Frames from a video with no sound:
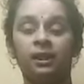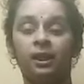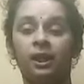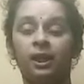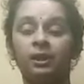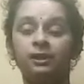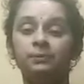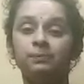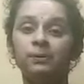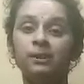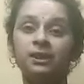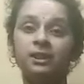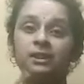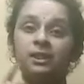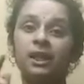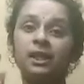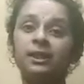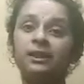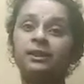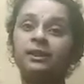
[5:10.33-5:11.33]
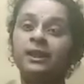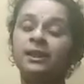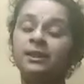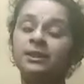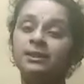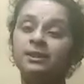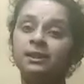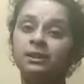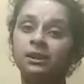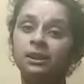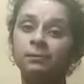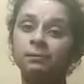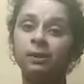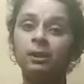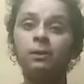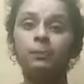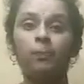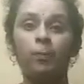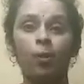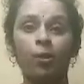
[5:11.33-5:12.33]
A big chain, that is nothing
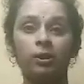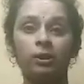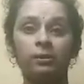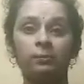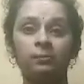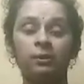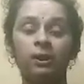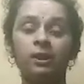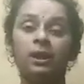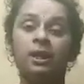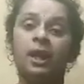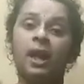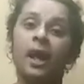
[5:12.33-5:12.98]
but polymer,